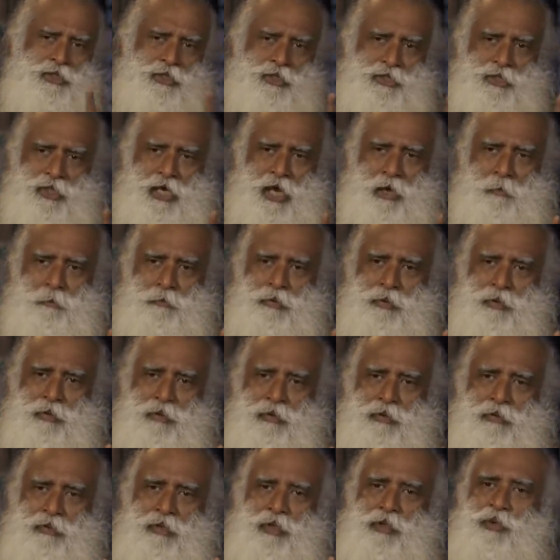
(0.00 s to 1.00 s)
it a
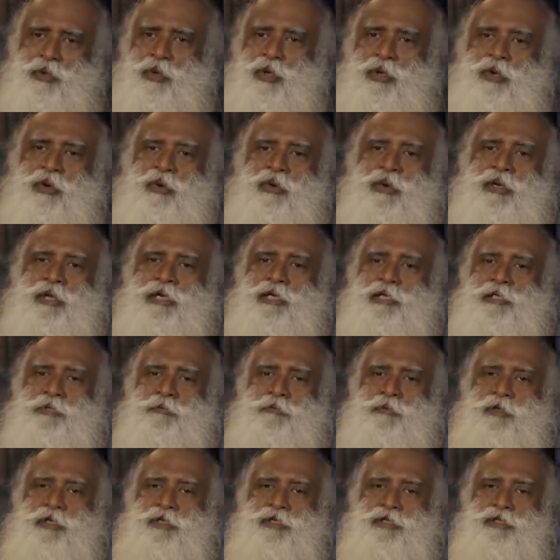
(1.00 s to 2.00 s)
trap that you can only
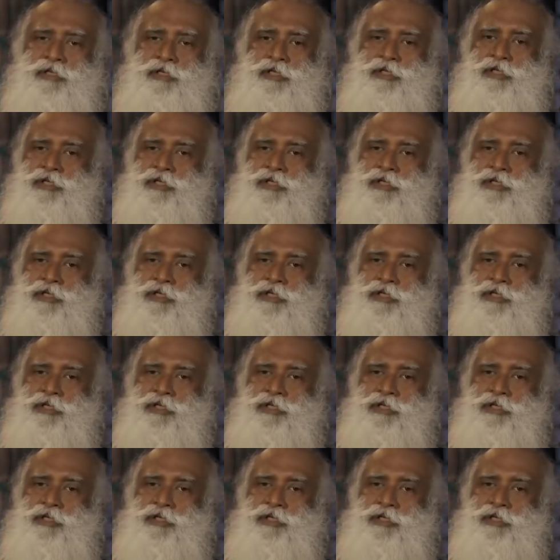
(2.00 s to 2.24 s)
experience